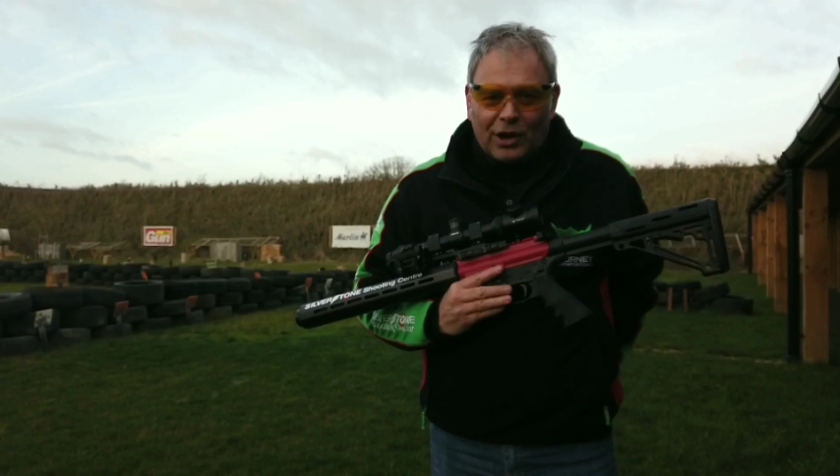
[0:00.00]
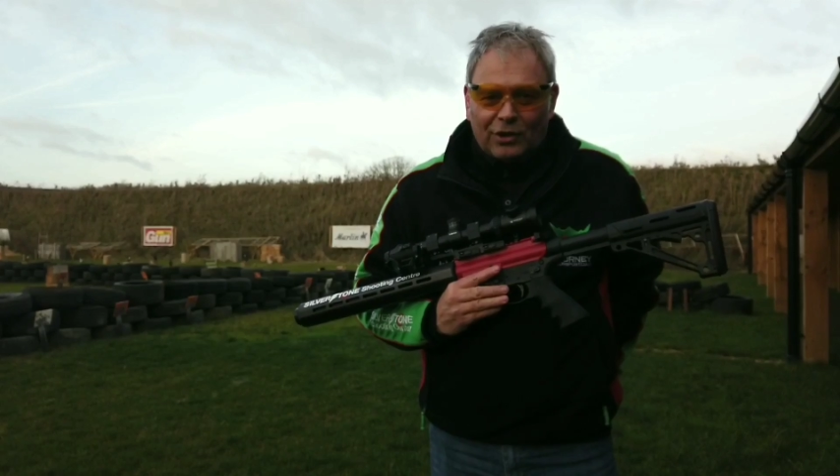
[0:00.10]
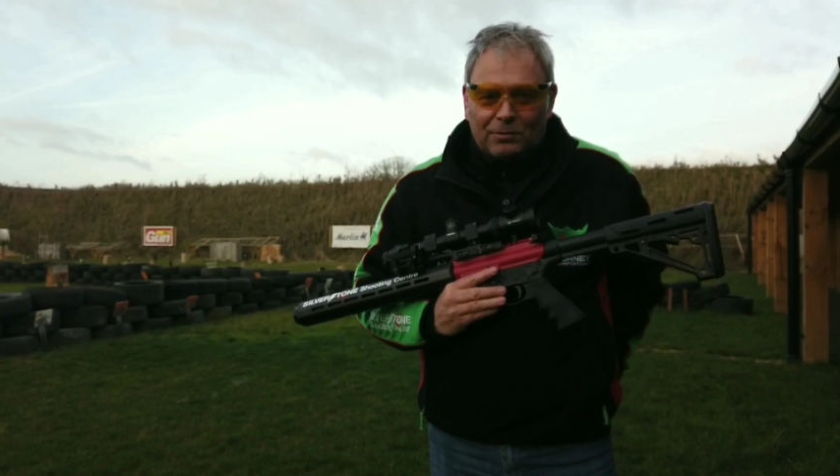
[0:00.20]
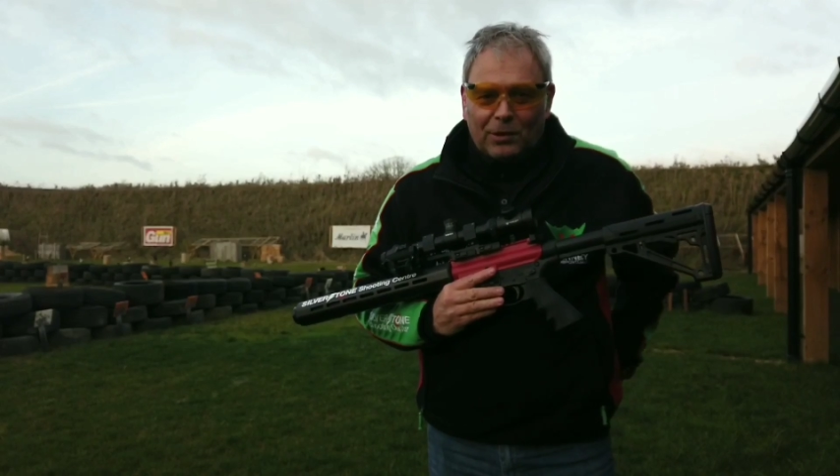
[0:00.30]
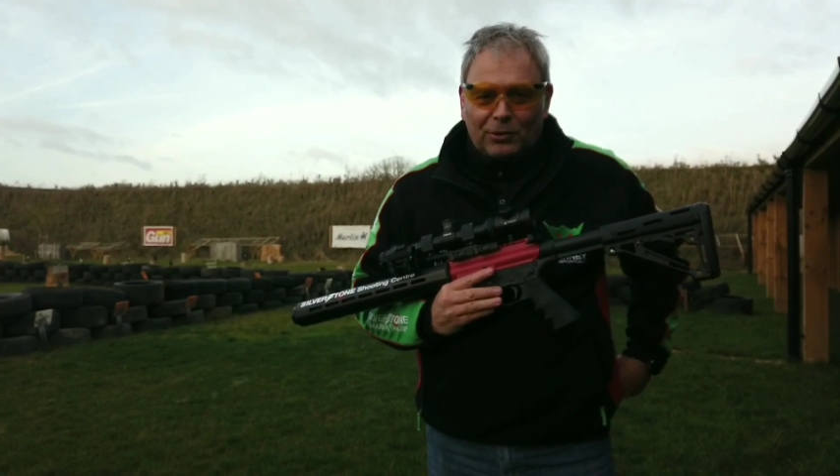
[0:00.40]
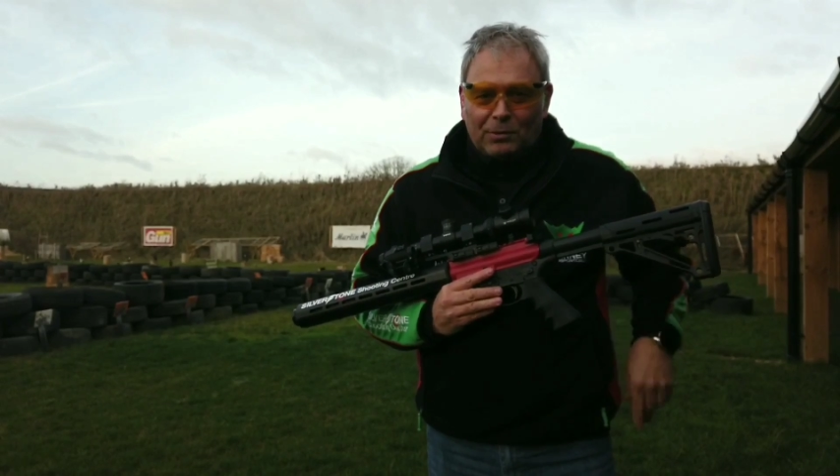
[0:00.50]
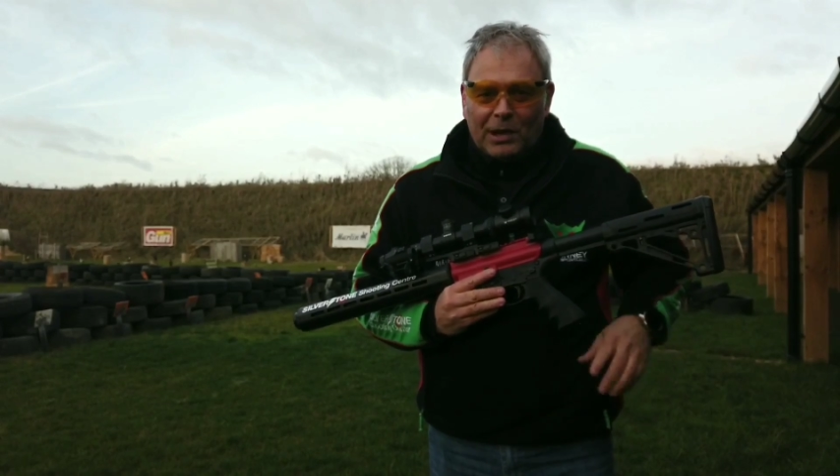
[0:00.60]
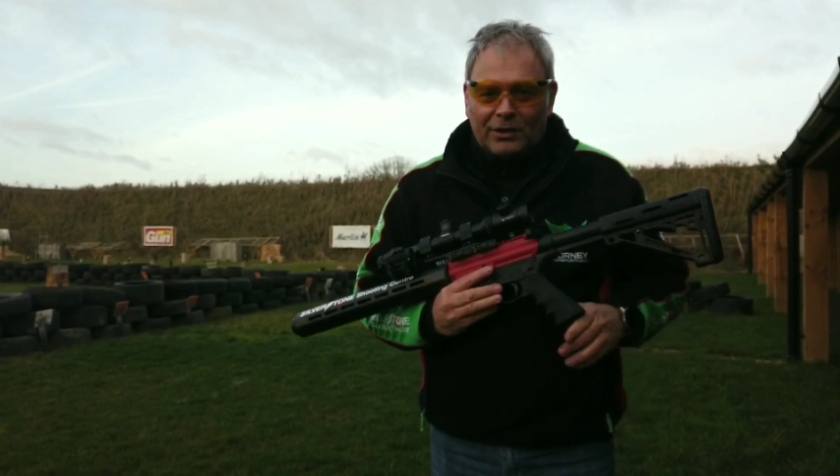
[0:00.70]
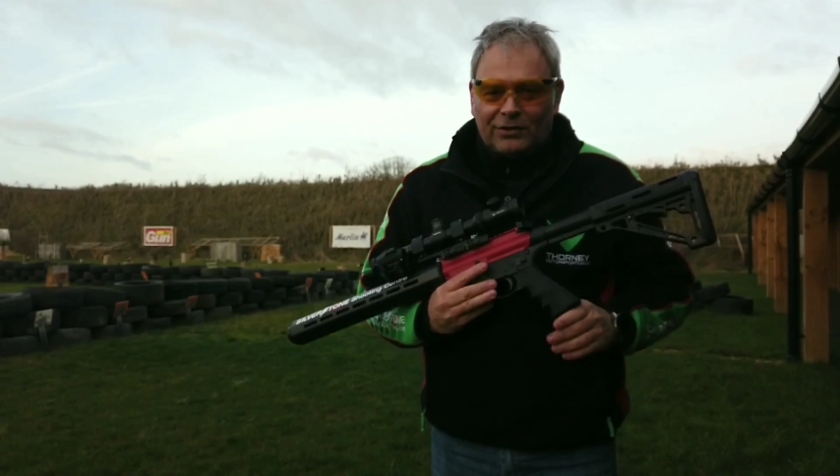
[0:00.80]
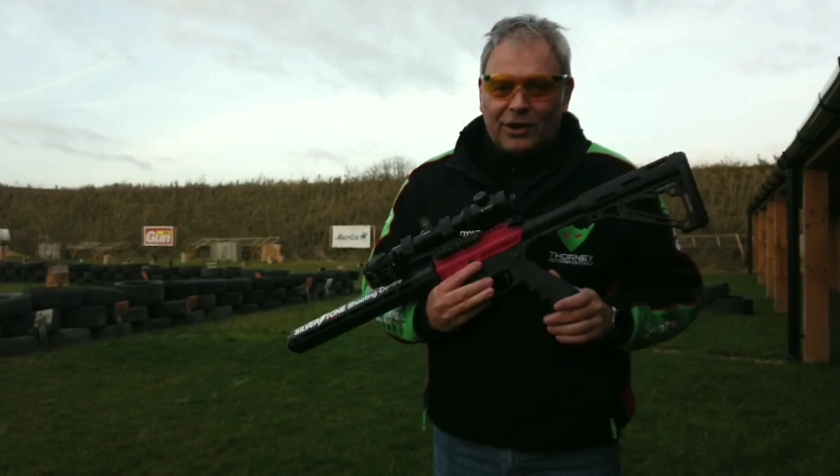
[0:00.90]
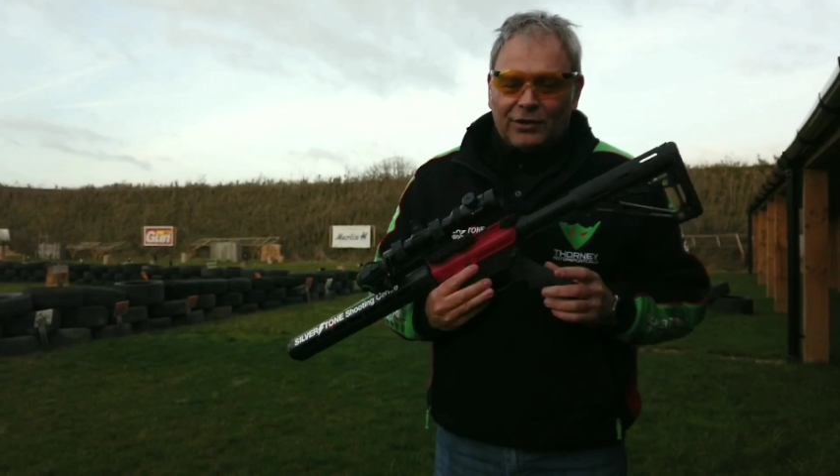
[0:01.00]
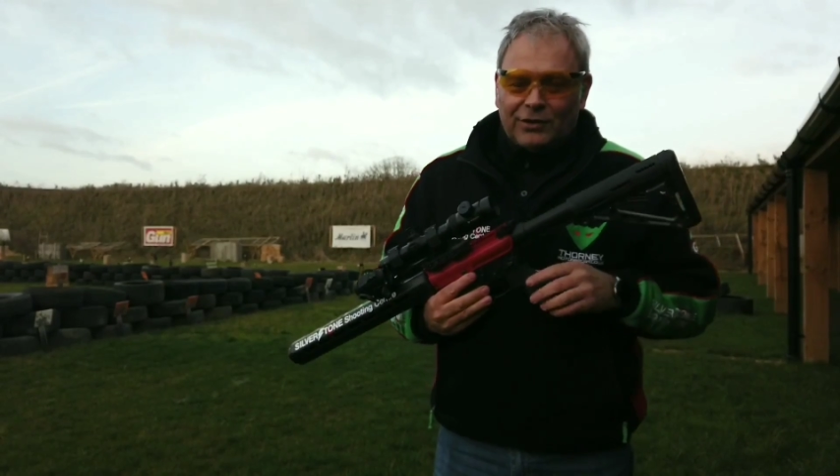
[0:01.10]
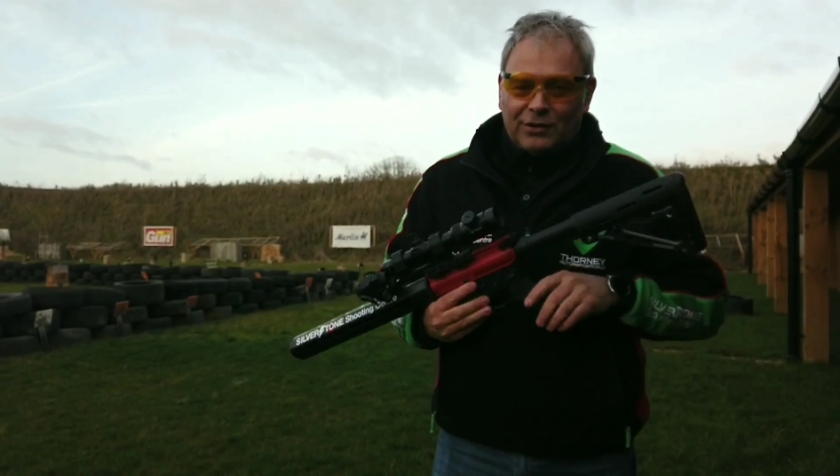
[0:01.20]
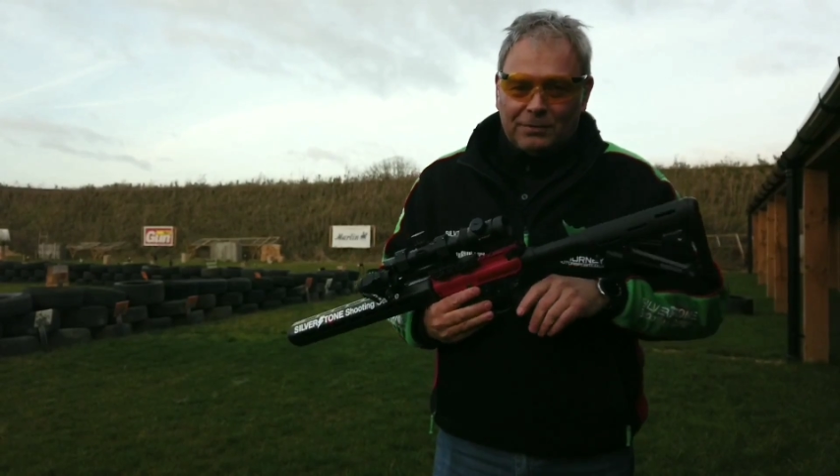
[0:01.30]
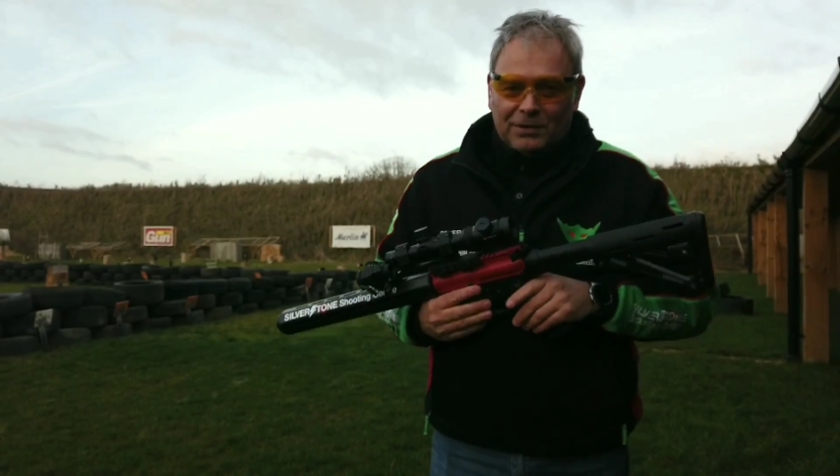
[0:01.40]
your gun is supposed to be in the
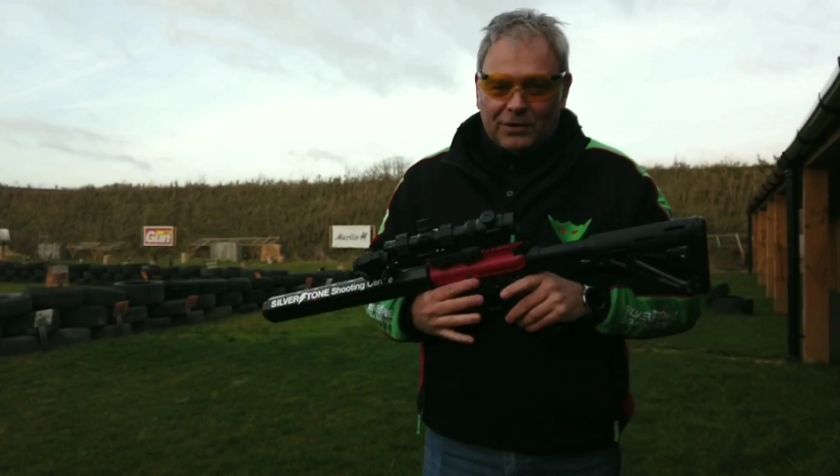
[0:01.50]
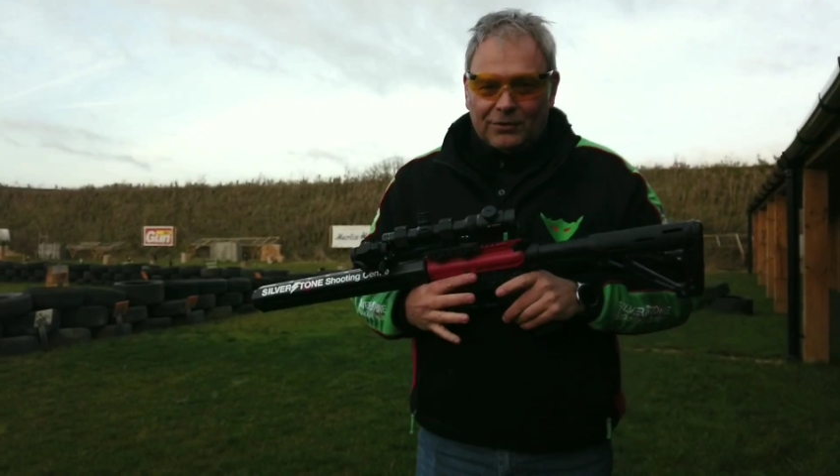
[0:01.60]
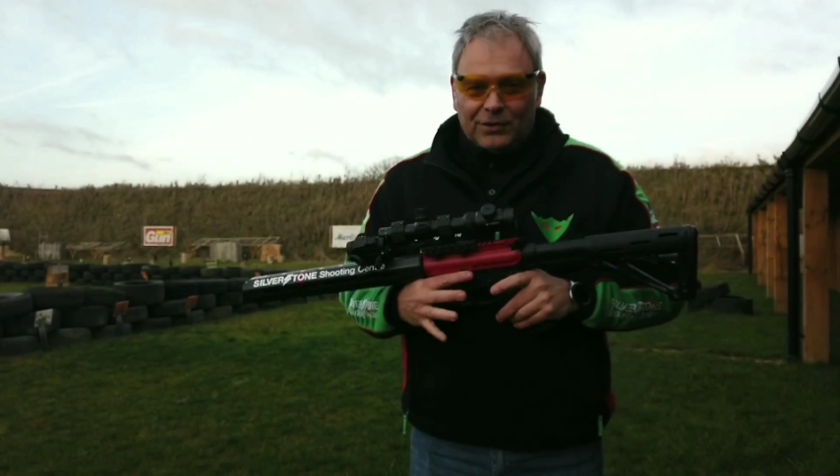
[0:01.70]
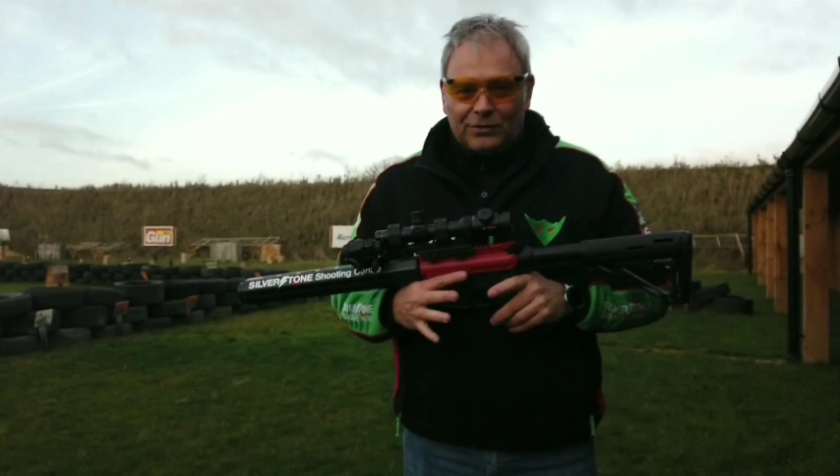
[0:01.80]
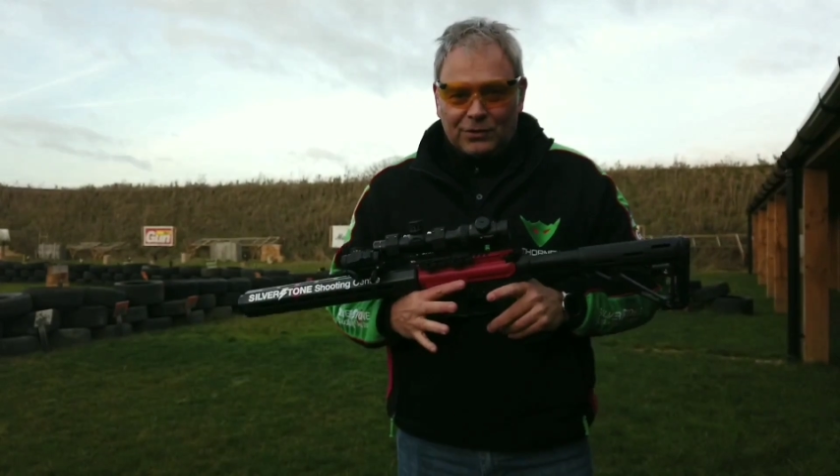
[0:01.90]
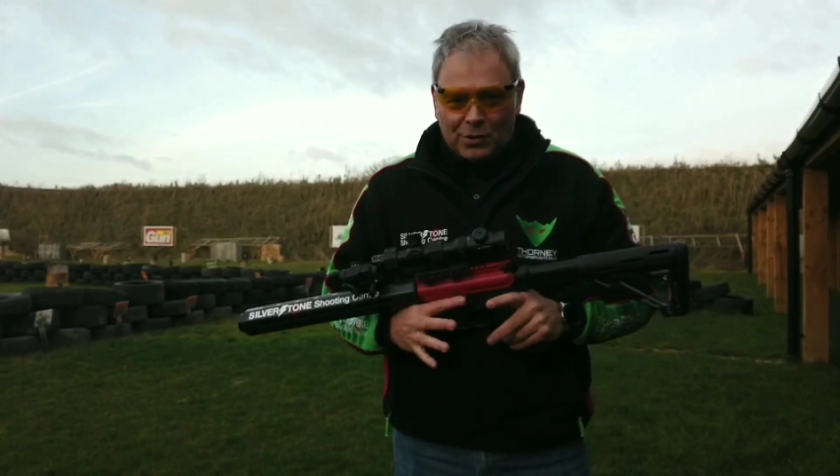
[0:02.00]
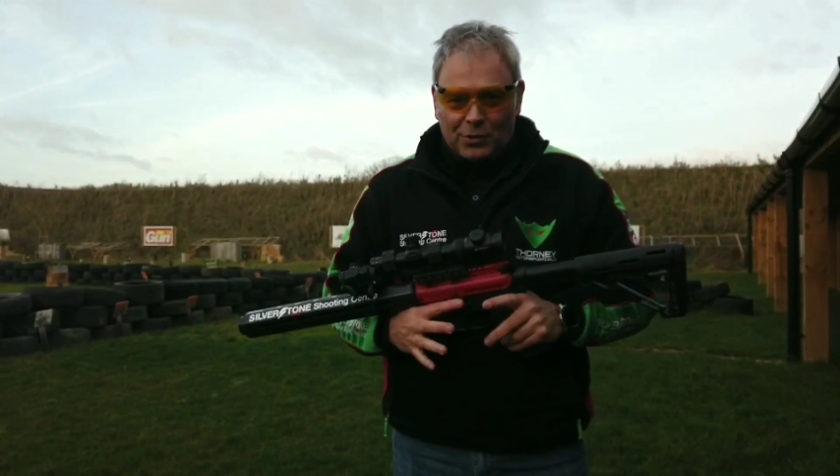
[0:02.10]
start of the